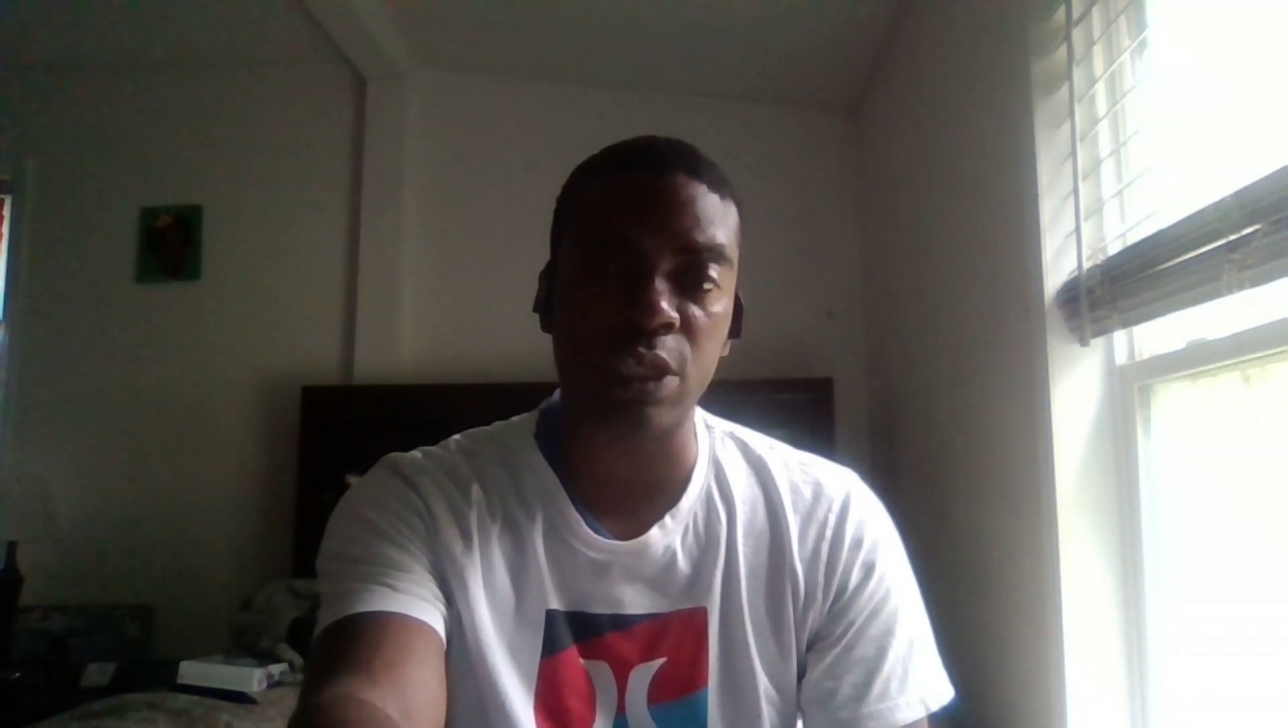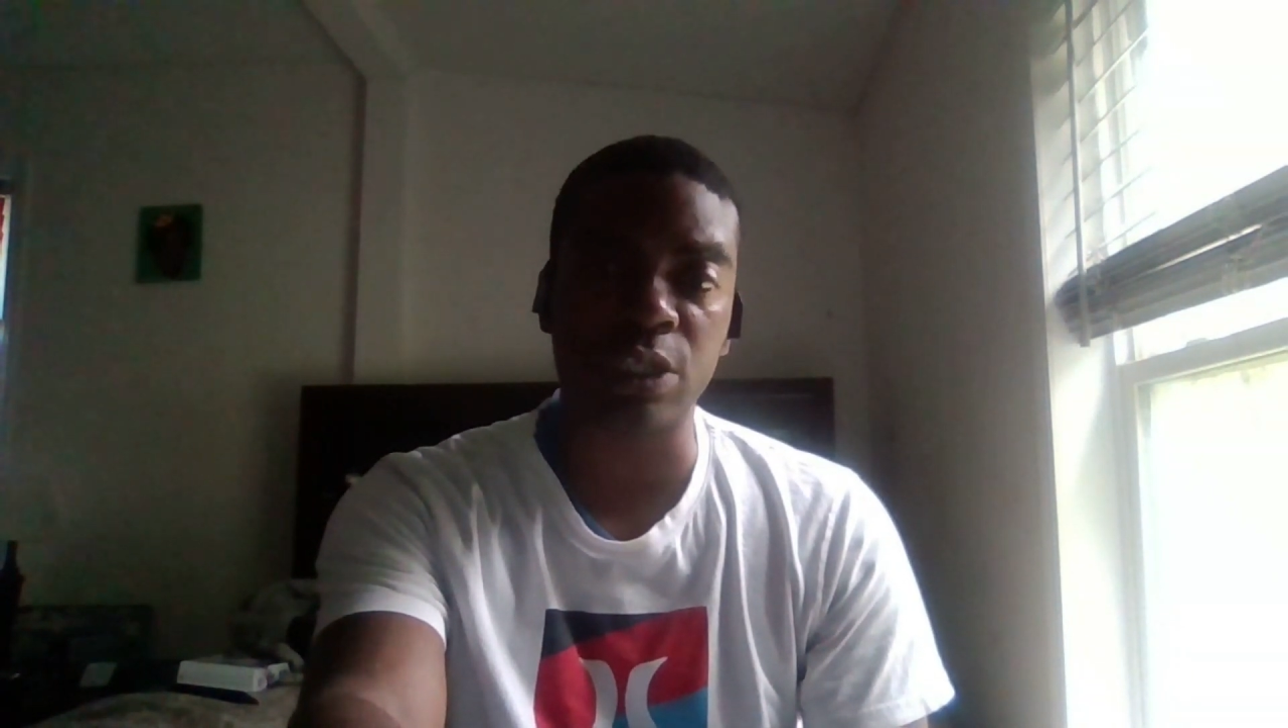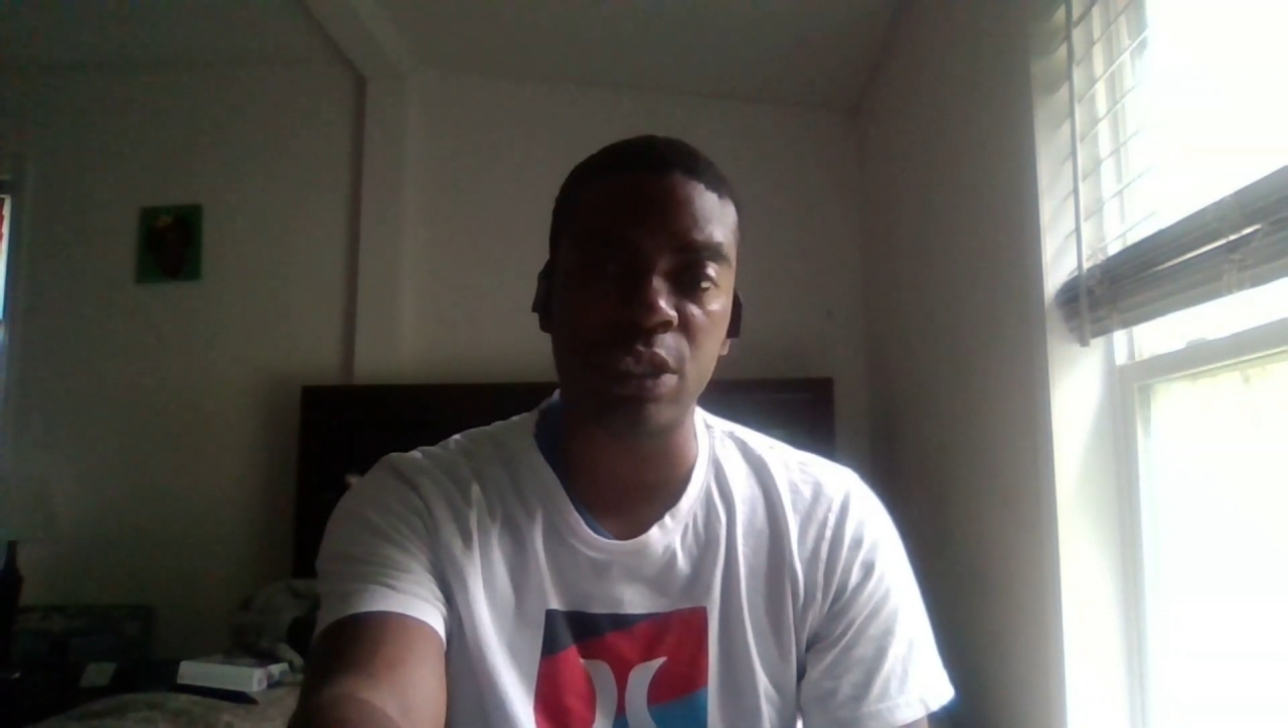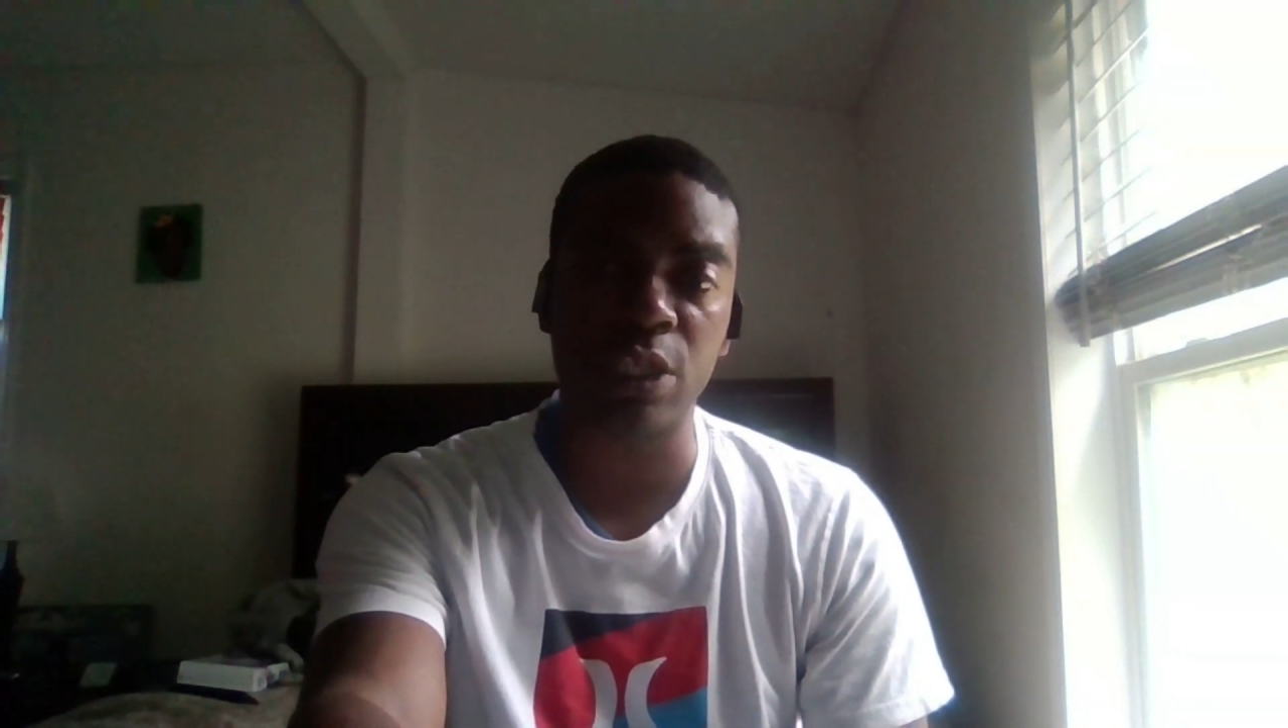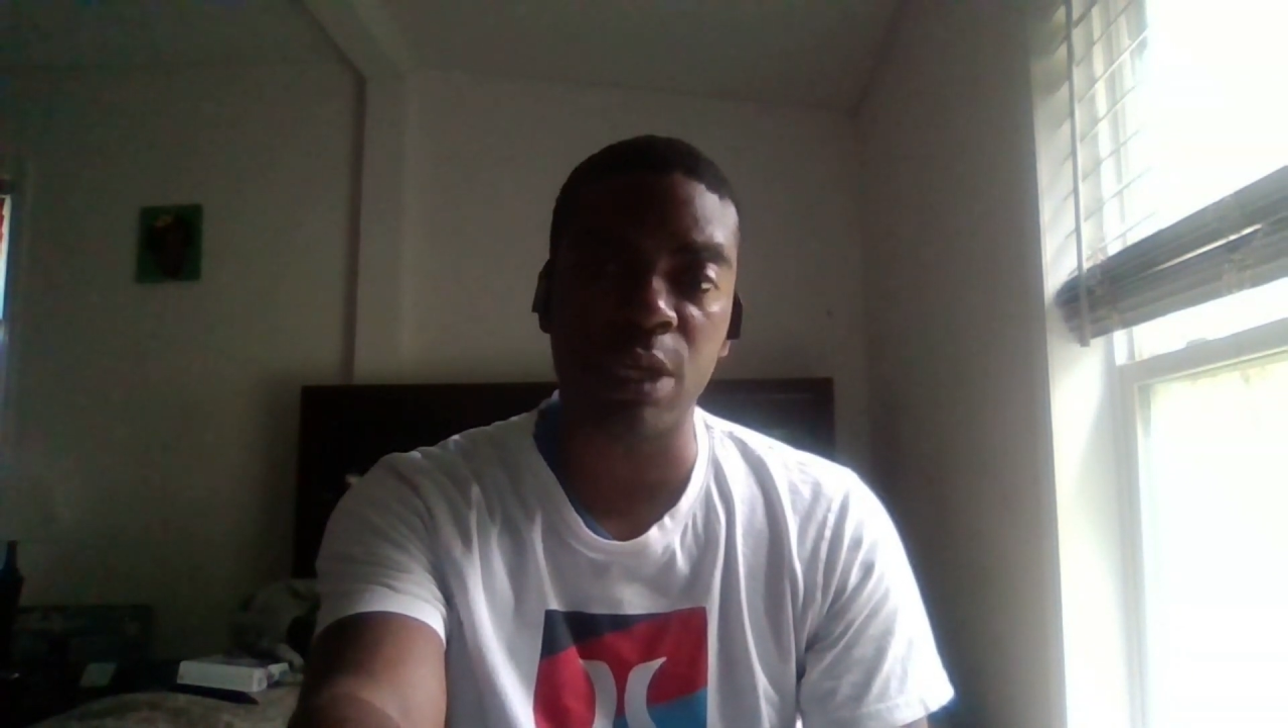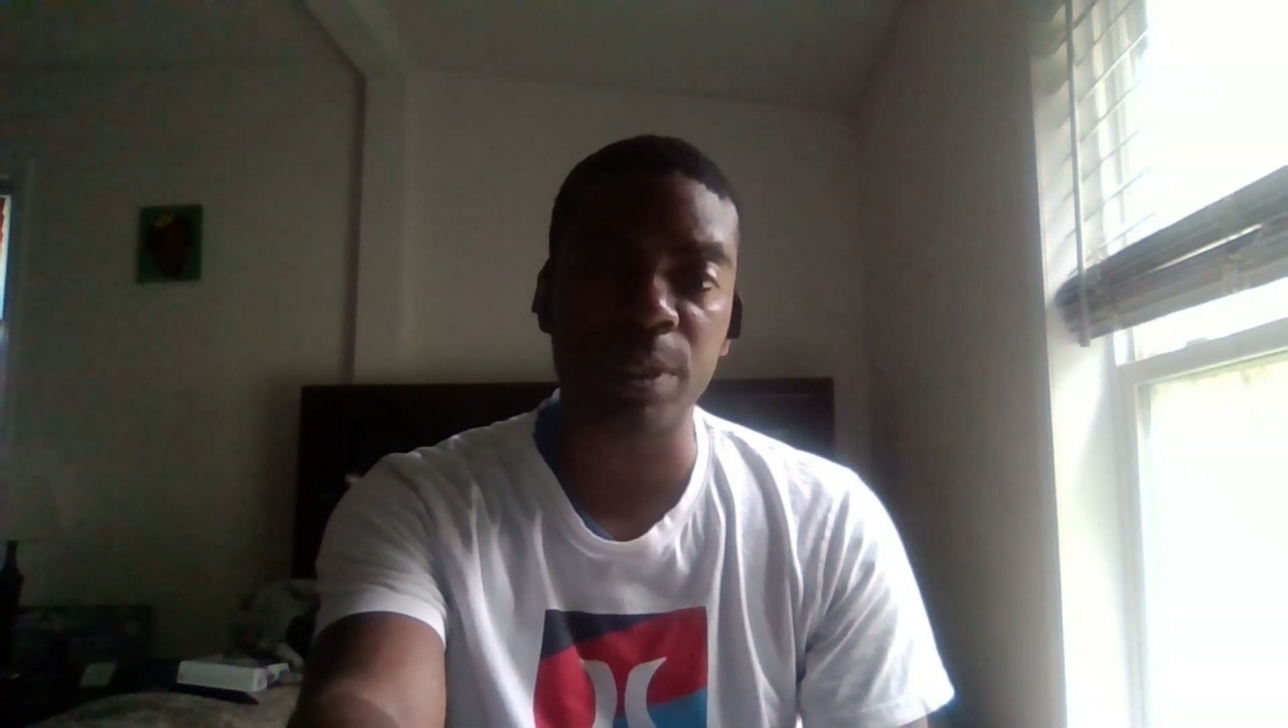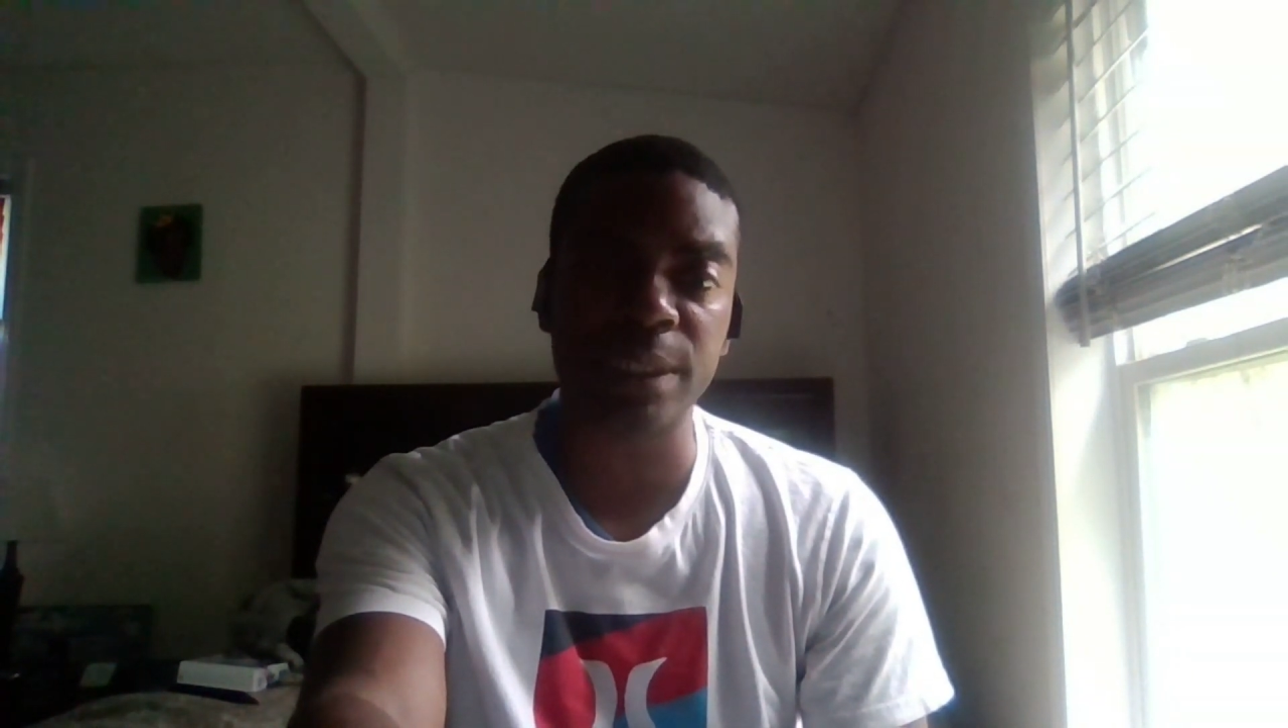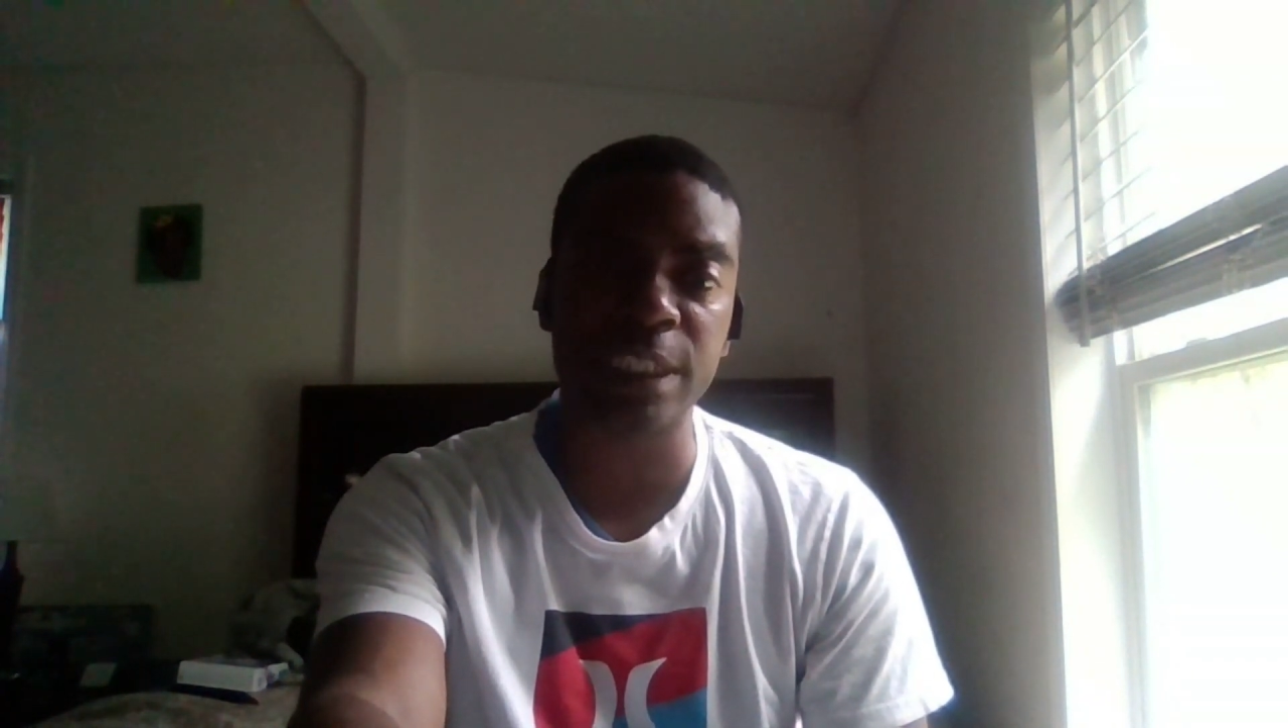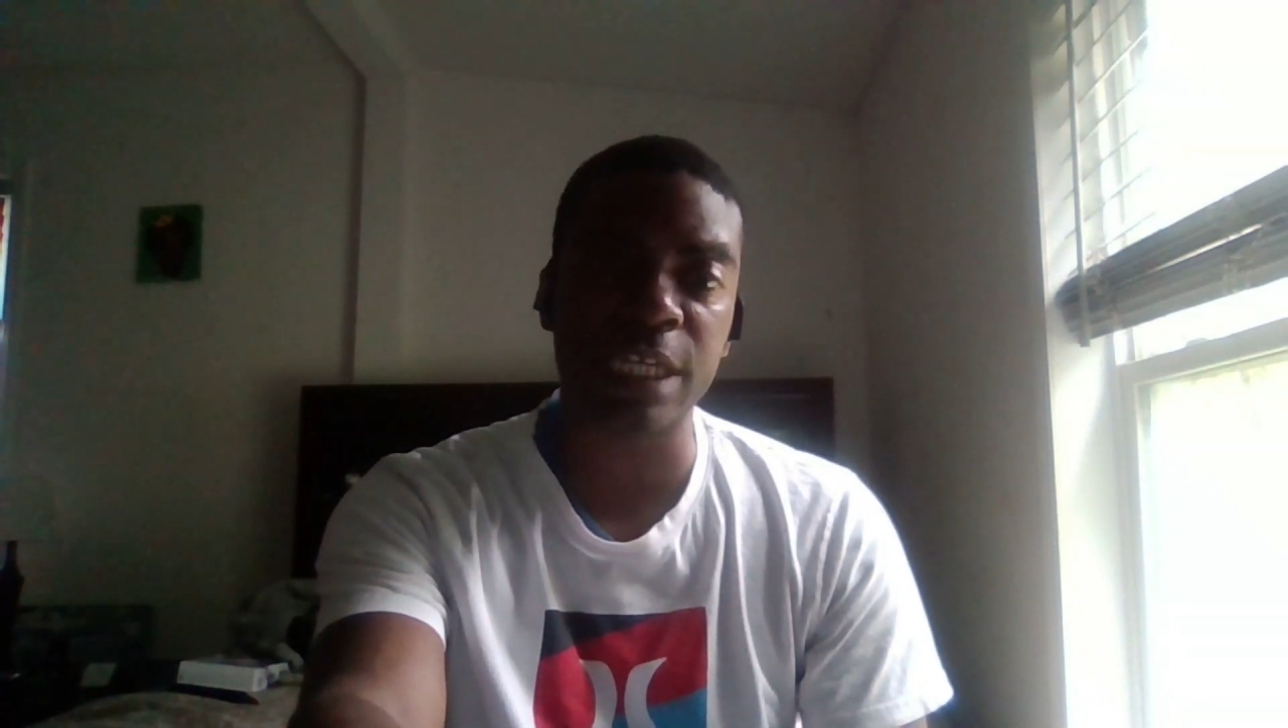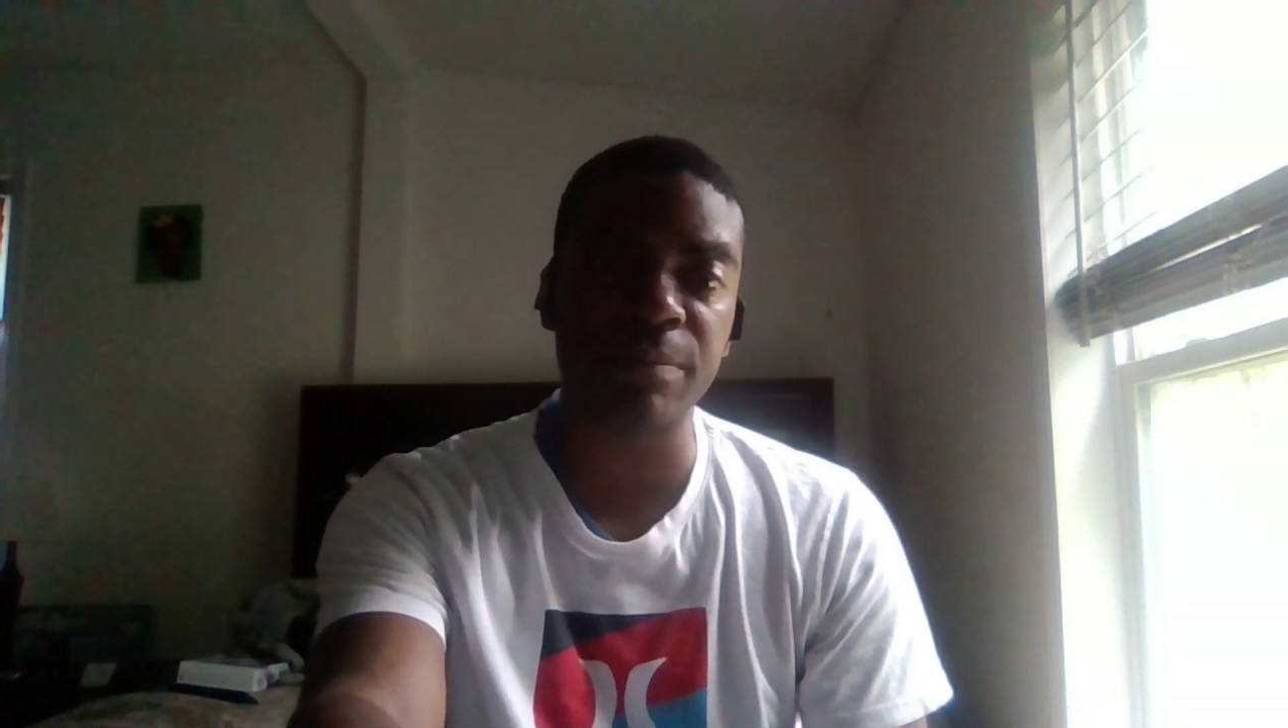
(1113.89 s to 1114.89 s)
the number
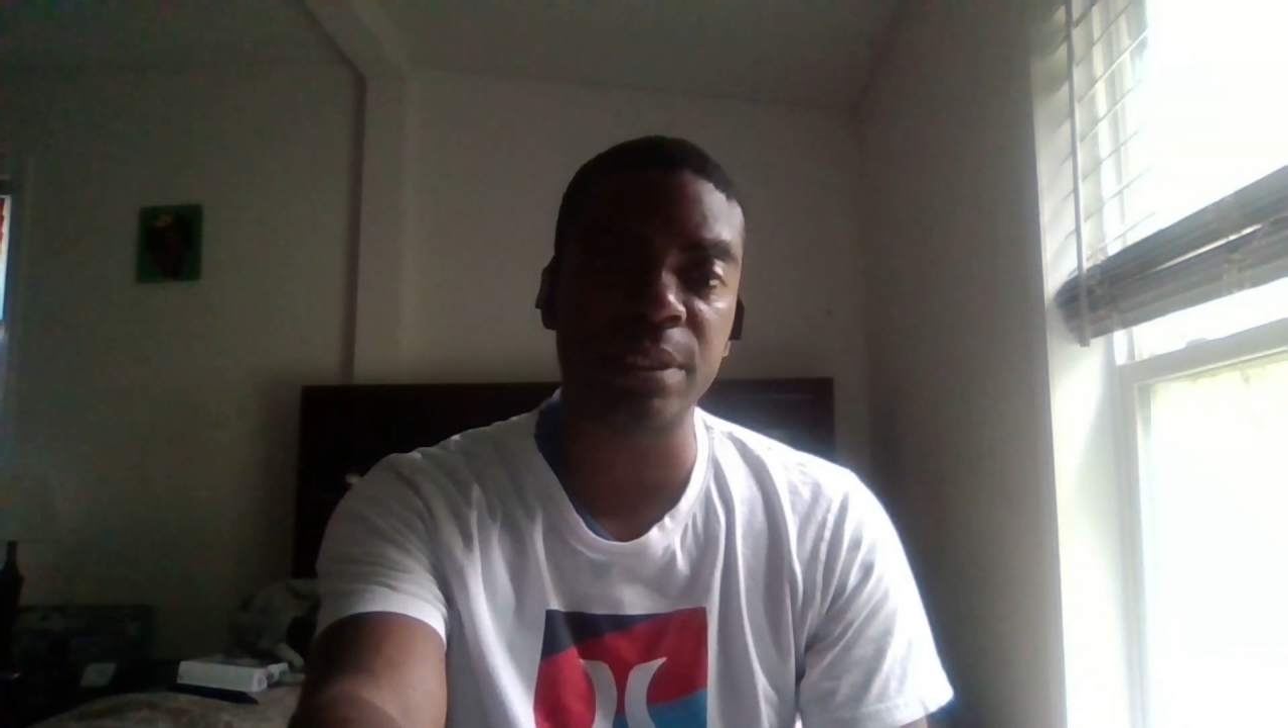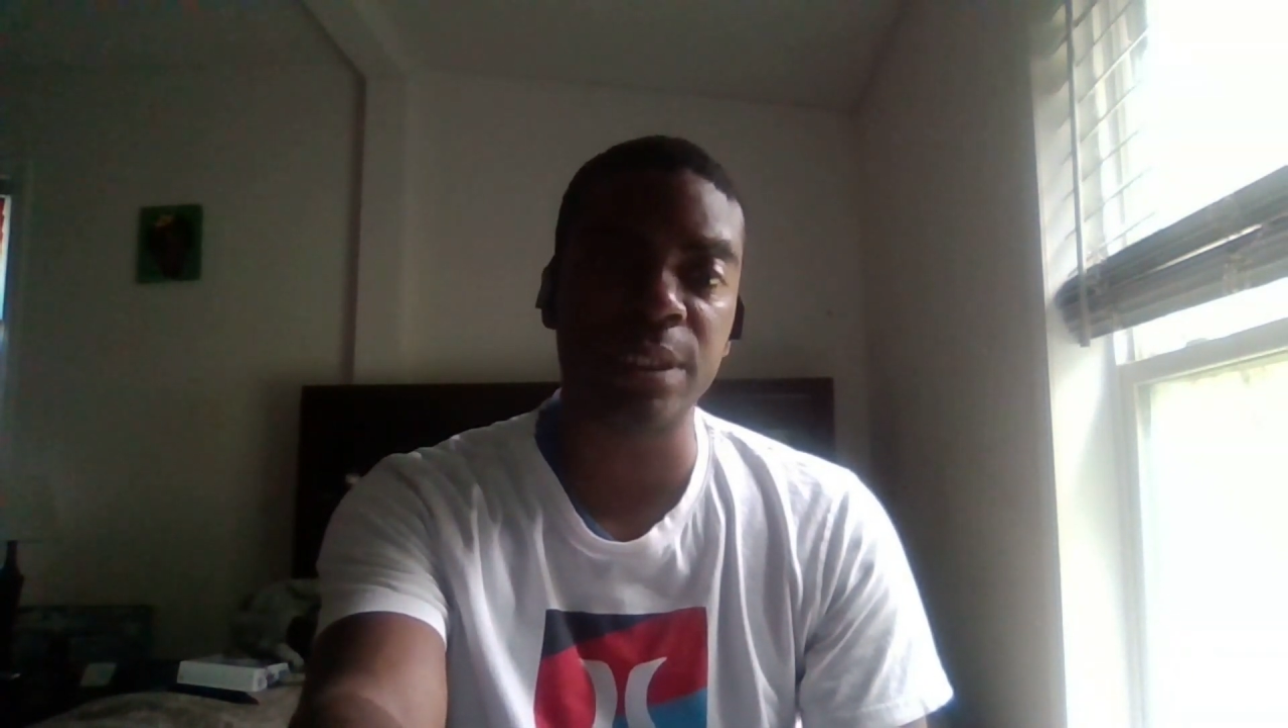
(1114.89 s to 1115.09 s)
seven